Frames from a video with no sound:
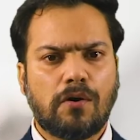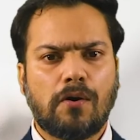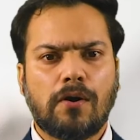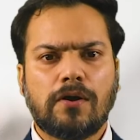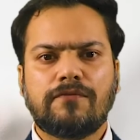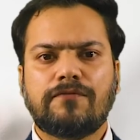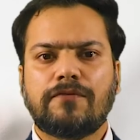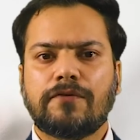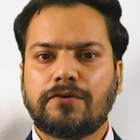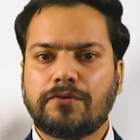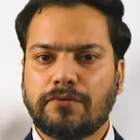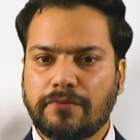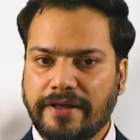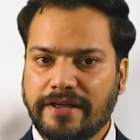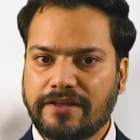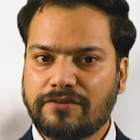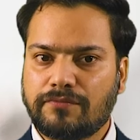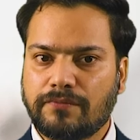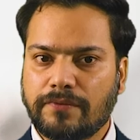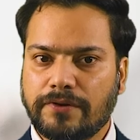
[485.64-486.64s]
all for
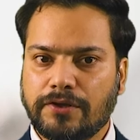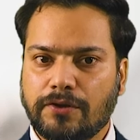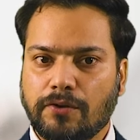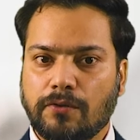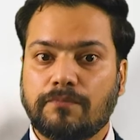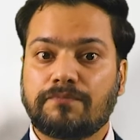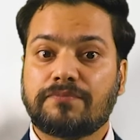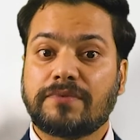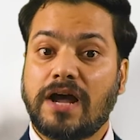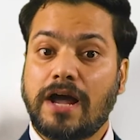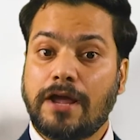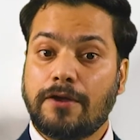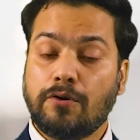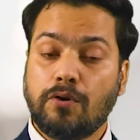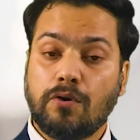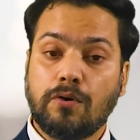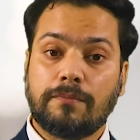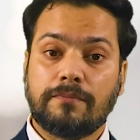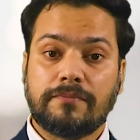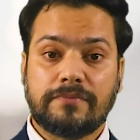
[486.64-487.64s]
today's video. I
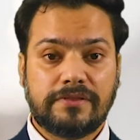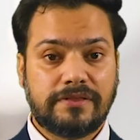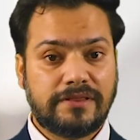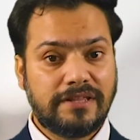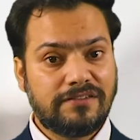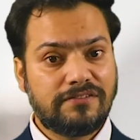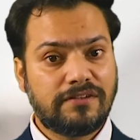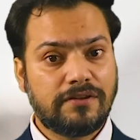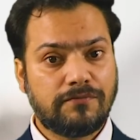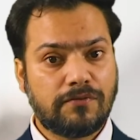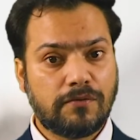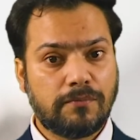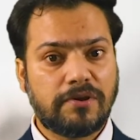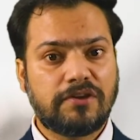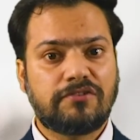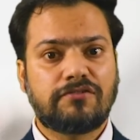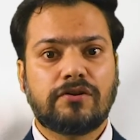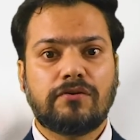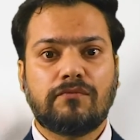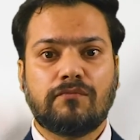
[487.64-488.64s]
hope this
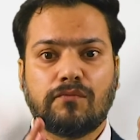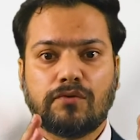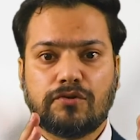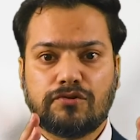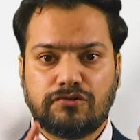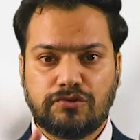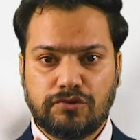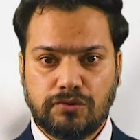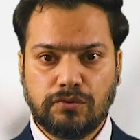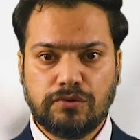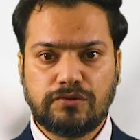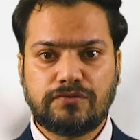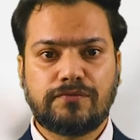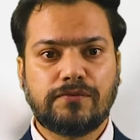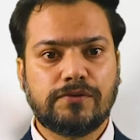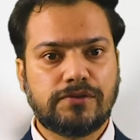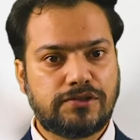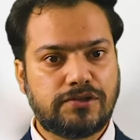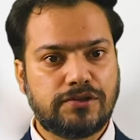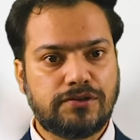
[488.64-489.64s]
information was
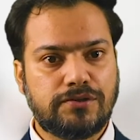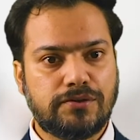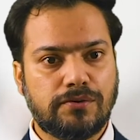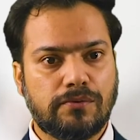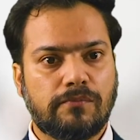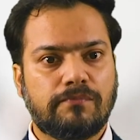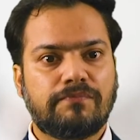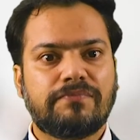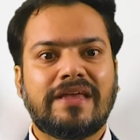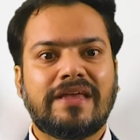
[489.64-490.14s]
useful to you.